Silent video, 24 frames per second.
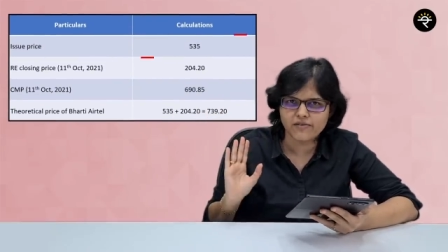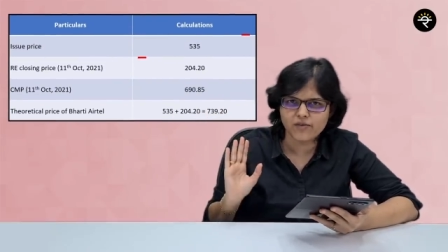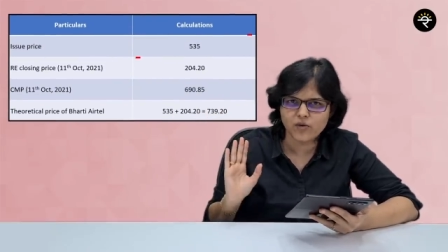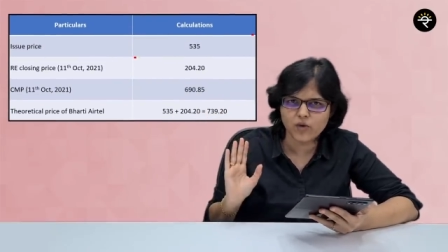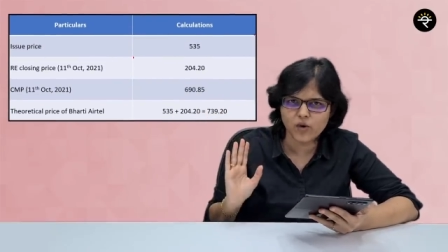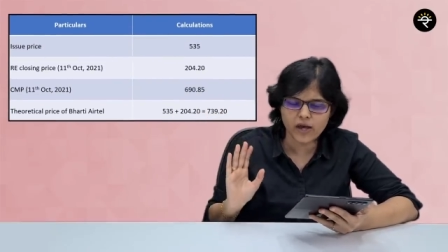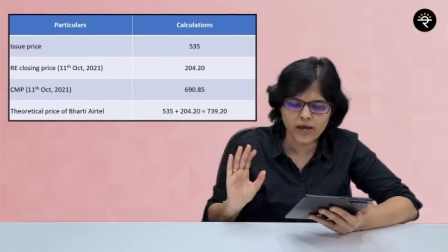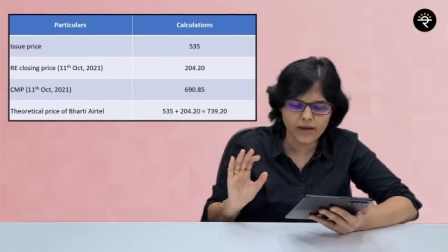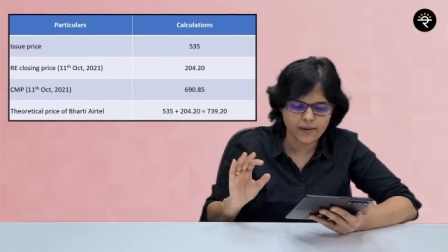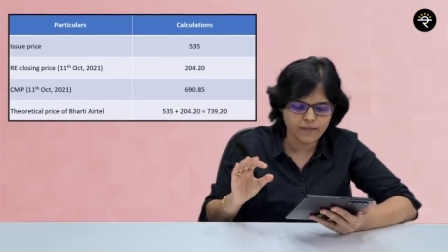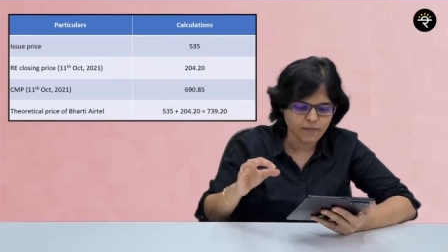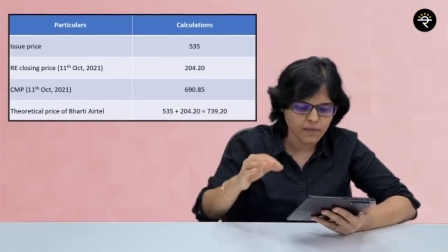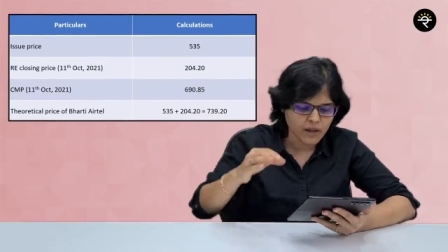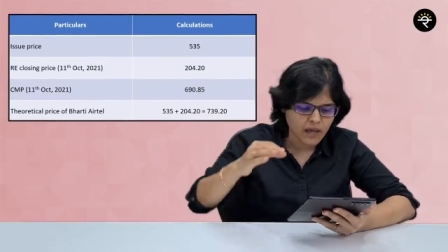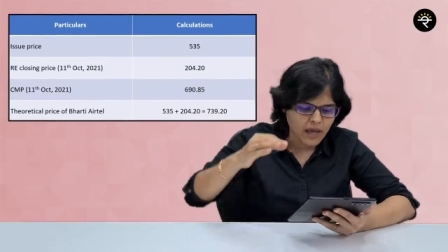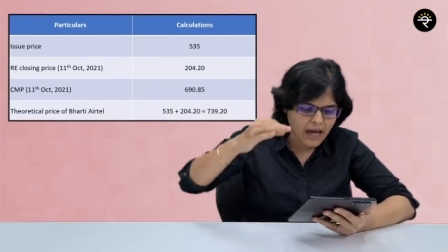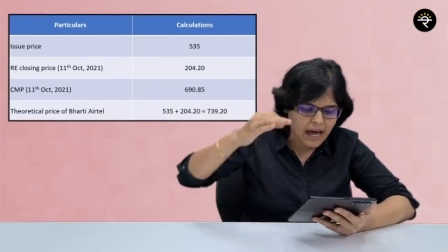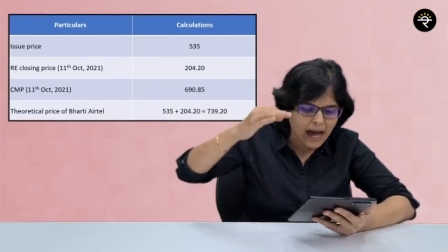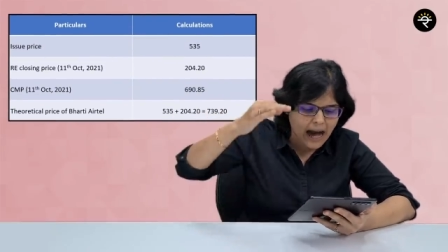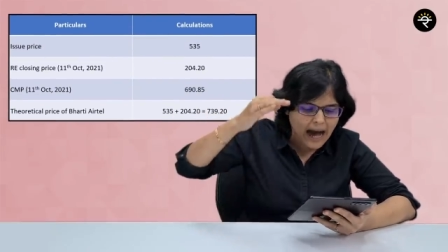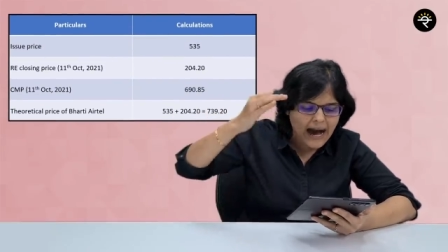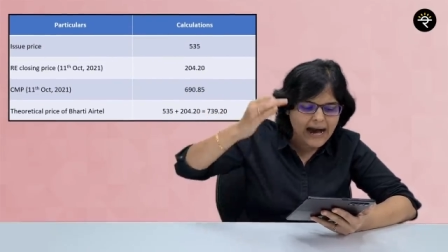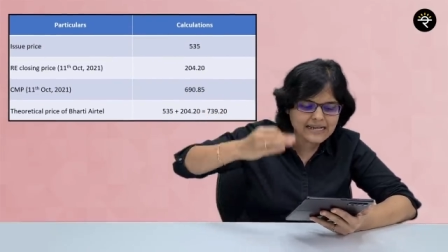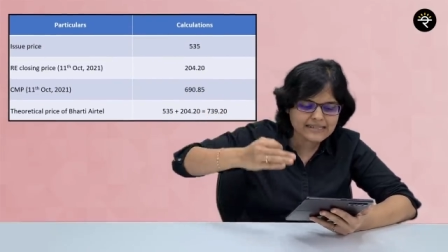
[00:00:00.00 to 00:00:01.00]
Okay,
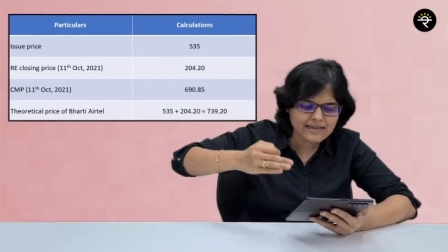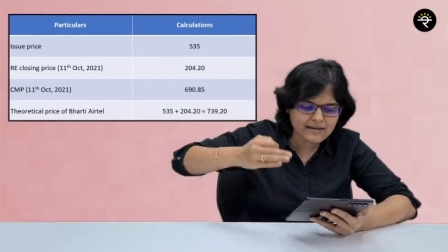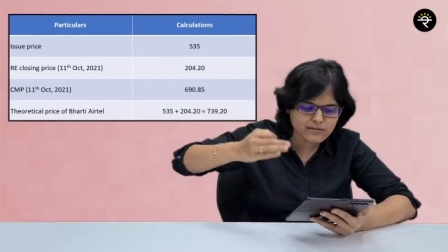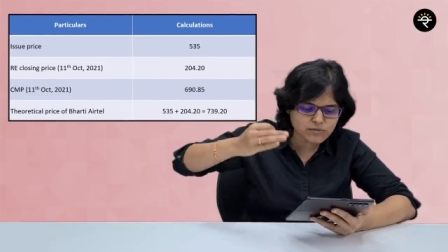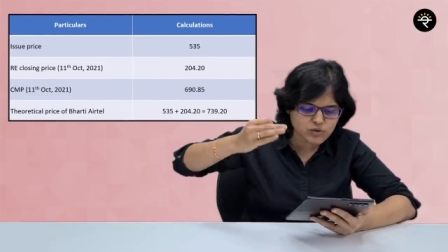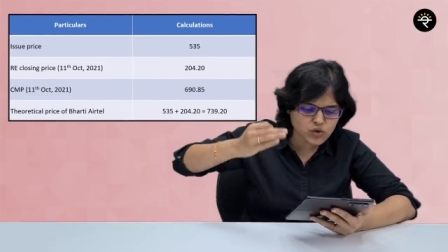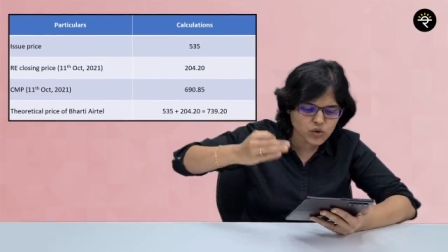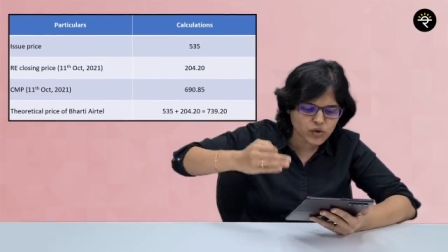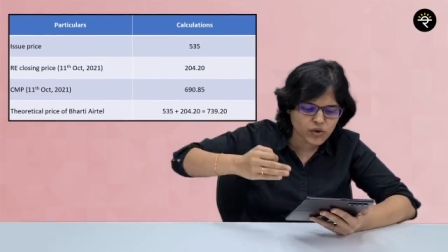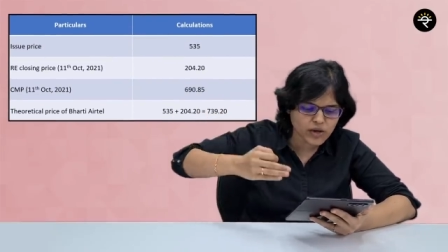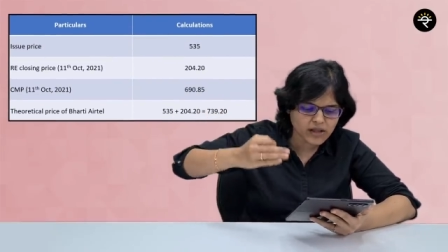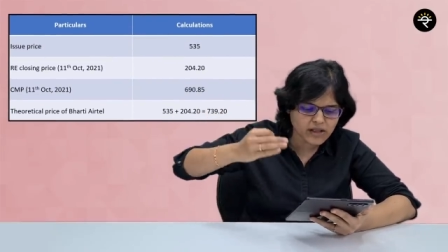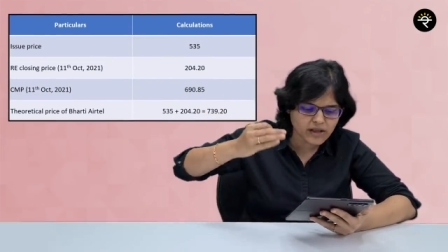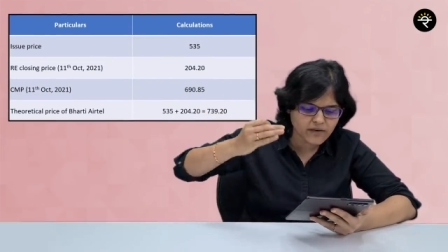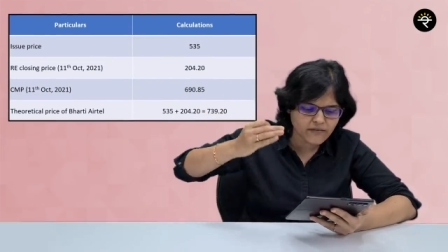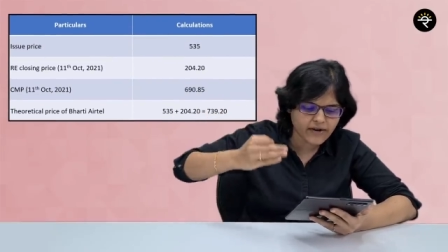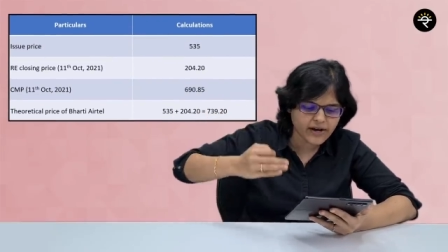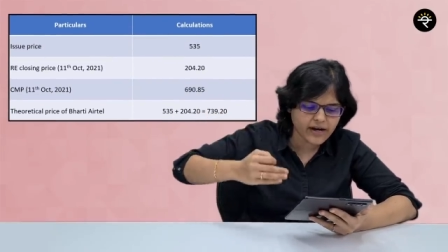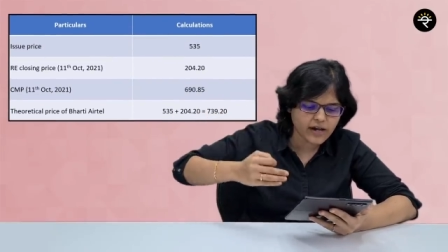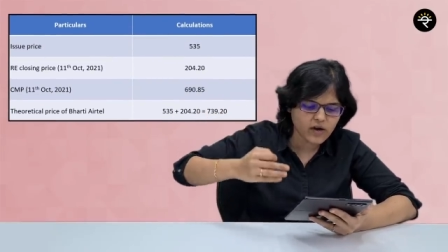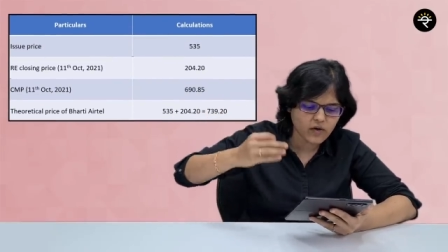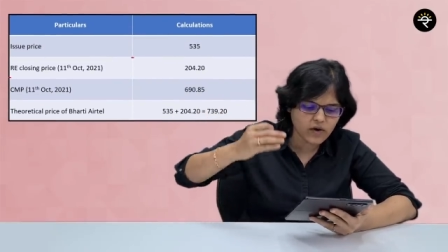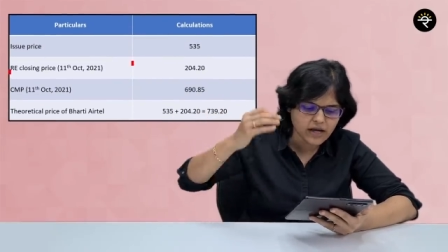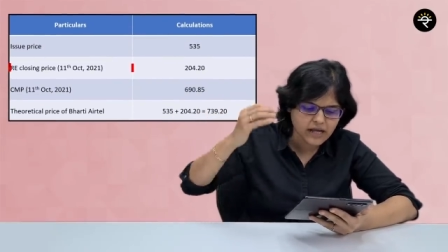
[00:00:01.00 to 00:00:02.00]
as I'm shooting the video,